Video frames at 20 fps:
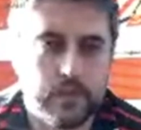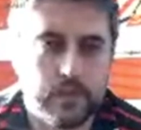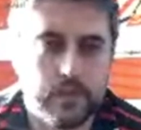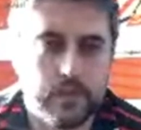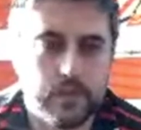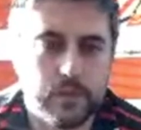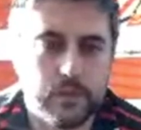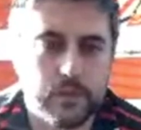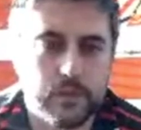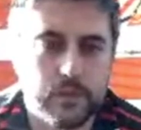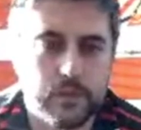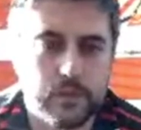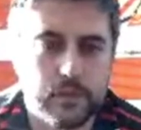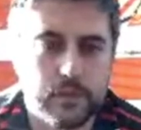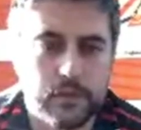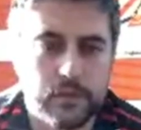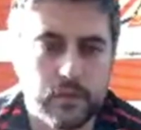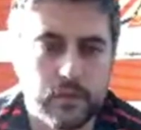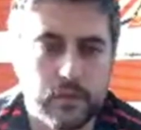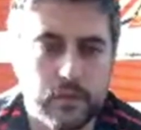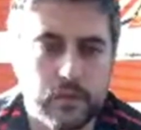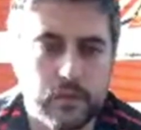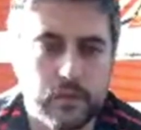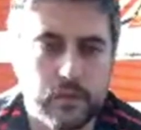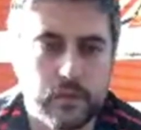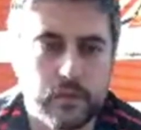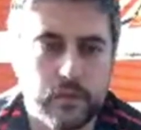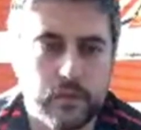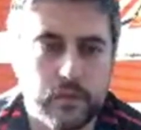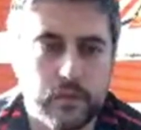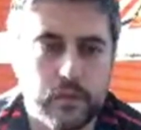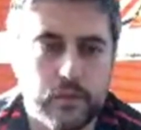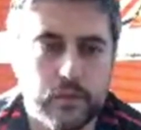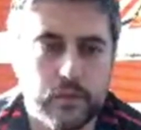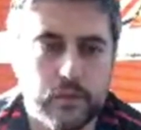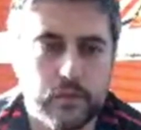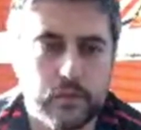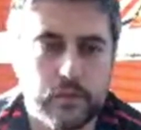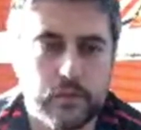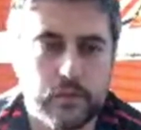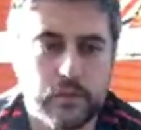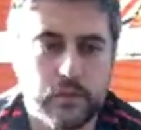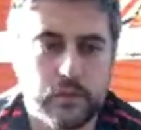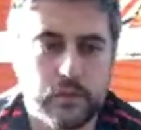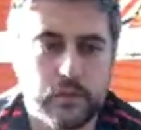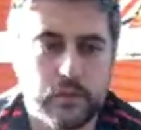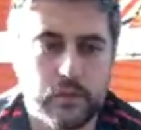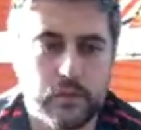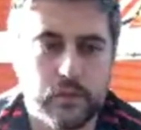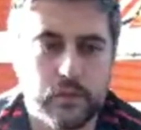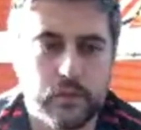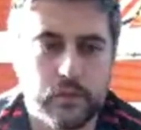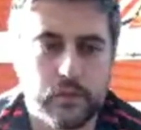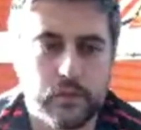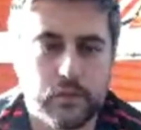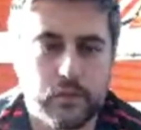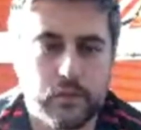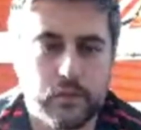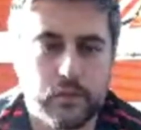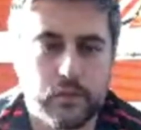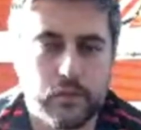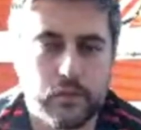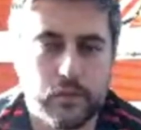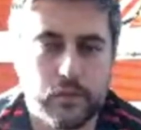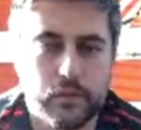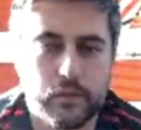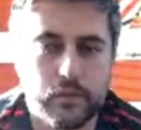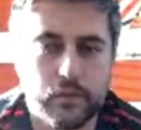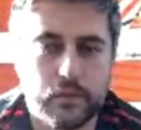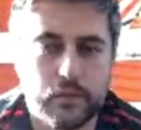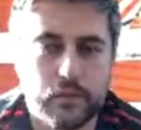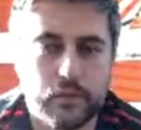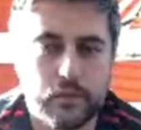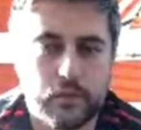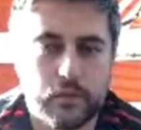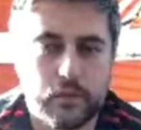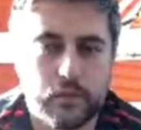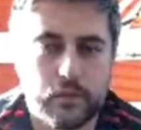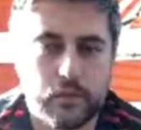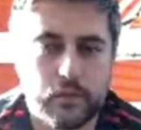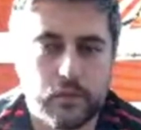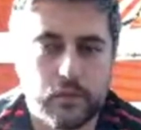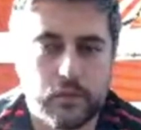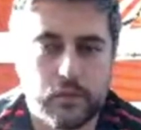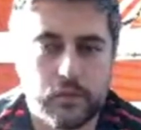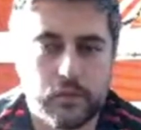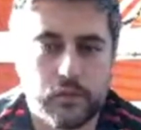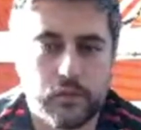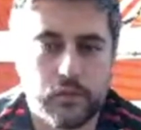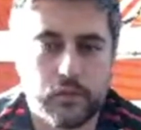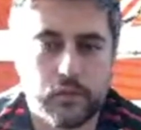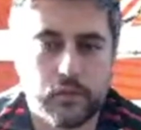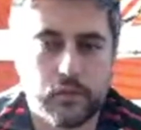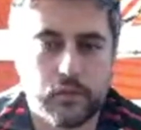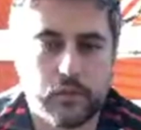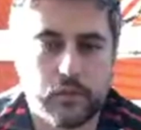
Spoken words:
The person shown says nothing.